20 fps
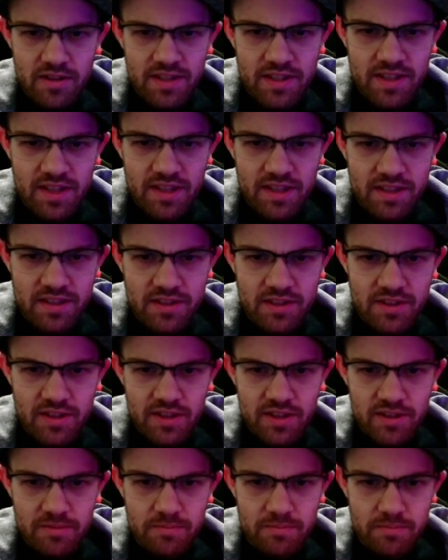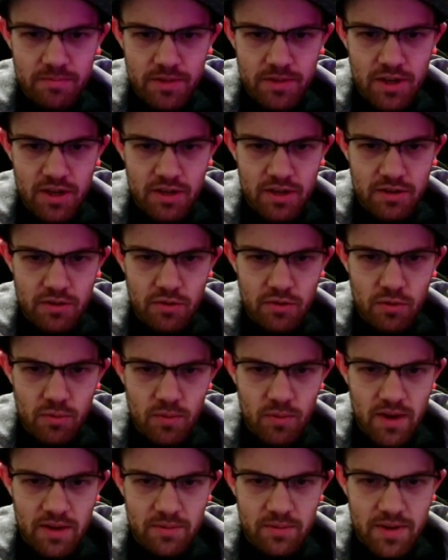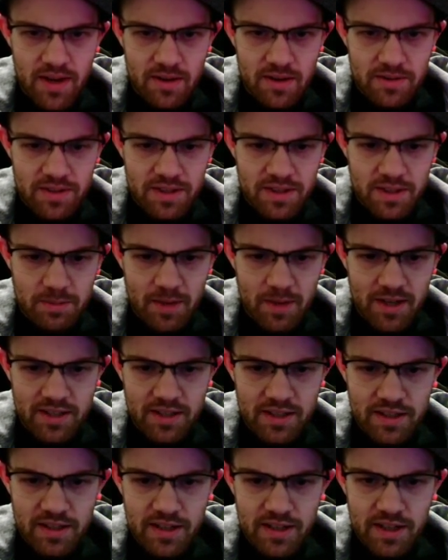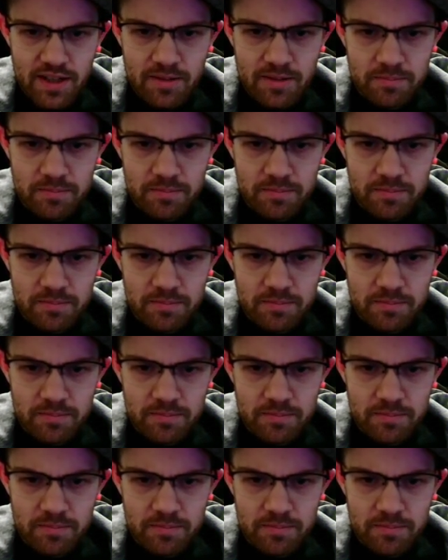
Sinister. Not quite what I was expecting there.